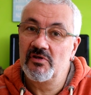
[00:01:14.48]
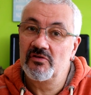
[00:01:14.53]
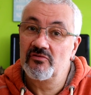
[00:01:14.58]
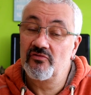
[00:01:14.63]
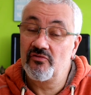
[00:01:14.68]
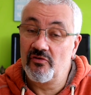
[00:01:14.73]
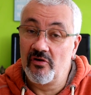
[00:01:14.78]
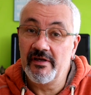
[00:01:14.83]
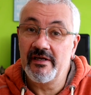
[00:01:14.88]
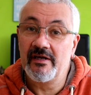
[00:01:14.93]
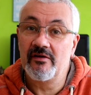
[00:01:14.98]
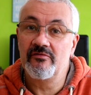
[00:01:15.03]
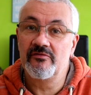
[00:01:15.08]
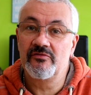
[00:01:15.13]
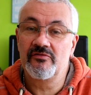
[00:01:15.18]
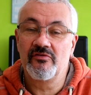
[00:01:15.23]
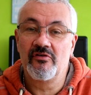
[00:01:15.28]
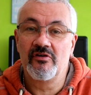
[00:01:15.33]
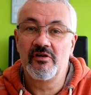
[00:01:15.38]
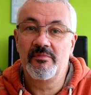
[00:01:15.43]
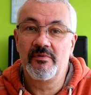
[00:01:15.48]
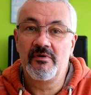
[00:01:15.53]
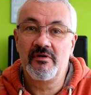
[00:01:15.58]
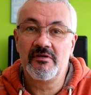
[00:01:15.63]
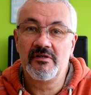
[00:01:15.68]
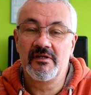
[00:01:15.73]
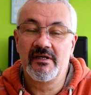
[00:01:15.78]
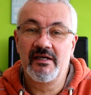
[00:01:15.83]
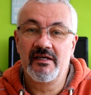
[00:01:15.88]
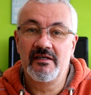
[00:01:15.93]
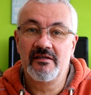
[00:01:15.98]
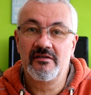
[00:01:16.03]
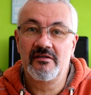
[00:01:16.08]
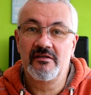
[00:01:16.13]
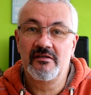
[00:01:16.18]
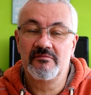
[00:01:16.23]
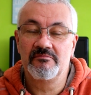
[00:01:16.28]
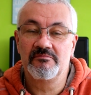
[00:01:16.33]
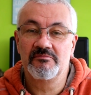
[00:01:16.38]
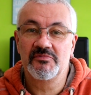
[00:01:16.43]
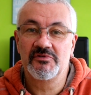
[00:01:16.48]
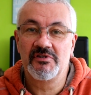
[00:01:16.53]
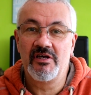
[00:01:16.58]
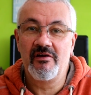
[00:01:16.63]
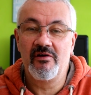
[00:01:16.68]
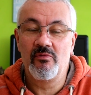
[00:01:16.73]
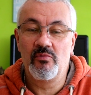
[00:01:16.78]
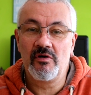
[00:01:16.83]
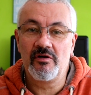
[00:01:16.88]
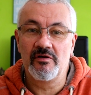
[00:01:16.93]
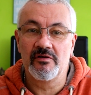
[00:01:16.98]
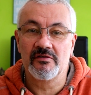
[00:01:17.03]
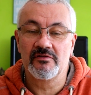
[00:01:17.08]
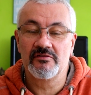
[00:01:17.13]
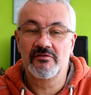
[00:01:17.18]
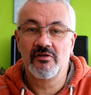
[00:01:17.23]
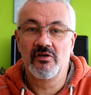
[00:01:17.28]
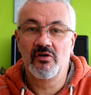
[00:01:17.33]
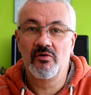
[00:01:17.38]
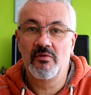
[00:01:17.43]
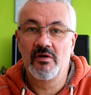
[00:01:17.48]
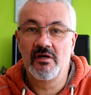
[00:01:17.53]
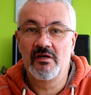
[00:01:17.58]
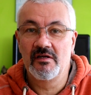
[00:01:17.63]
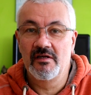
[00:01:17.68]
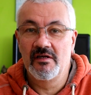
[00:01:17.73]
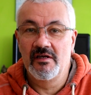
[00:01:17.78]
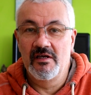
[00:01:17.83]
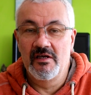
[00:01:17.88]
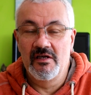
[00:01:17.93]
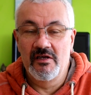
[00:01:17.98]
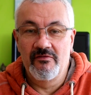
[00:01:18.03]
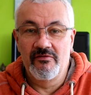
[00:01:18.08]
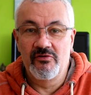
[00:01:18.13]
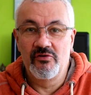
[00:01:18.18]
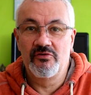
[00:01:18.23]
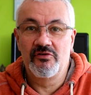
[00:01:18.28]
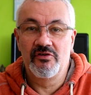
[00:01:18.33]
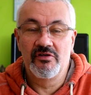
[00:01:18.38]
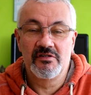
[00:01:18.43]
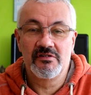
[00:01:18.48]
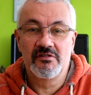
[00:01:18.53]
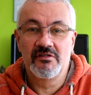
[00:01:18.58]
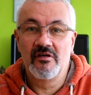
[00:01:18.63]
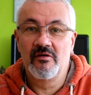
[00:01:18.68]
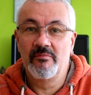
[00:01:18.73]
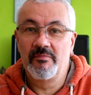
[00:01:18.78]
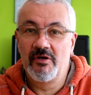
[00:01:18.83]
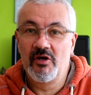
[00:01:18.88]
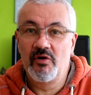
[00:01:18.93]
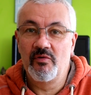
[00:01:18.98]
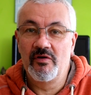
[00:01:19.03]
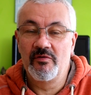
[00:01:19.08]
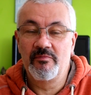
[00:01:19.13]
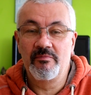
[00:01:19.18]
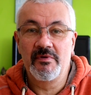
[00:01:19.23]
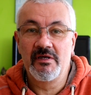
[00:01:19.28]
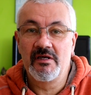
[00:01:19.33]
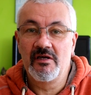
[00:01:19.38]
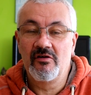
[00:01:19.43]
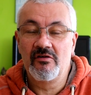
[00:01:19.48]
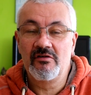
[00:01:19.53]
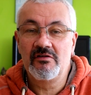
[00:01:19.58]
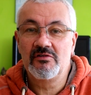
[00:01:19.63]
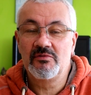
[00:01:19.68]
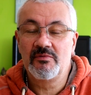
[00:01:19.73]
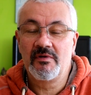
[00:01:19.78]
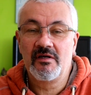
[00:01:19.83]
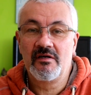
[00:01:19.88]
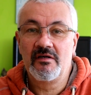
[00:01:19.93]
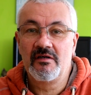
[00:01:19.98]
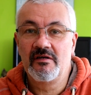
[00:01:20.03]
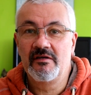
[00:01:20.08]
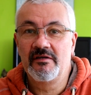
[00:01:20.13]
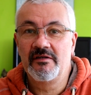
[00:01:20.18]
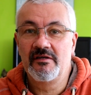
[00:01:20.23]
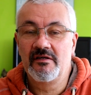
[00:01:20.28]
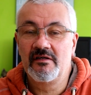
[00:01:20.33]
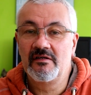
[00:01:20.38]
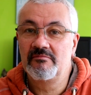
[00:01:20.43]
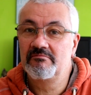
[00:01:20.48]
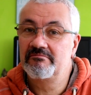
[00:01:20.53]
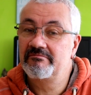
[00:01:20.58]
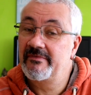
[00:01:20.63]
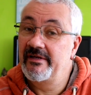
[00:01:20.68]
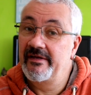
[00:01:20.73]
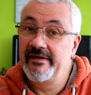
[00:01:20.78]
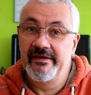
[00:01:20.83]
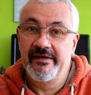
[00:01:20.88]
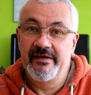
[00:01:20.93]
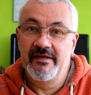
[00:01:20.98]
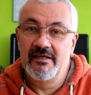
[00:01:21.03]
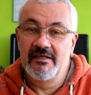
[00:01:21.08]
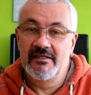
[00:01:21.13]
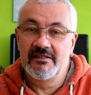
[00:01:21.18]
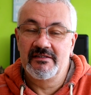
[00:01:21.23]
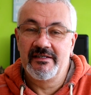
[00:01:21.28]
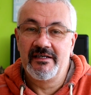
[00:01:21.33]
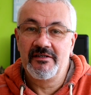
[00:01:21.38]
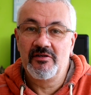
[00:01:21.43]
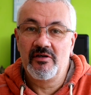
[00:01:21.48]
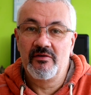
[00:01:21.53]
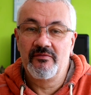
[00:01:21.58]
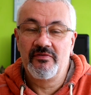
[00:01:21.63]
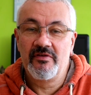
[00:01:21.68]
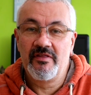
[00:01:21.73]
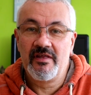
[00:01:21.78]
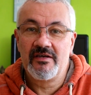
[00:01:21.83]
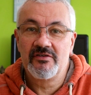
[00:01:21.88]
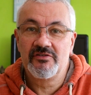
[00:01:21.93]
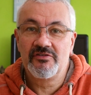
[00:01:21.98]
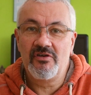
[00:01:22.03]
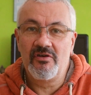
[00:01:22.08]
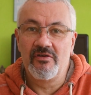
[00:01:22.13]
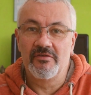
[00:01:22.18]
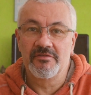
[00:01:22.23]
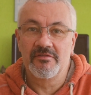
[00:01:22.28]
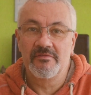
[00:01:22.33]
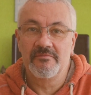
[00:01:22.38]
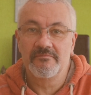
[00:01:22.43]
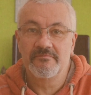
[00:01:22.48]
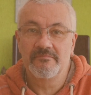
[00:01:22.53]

try out the tripod and see how it works. So if you just bear with me guys while I set up for that shot.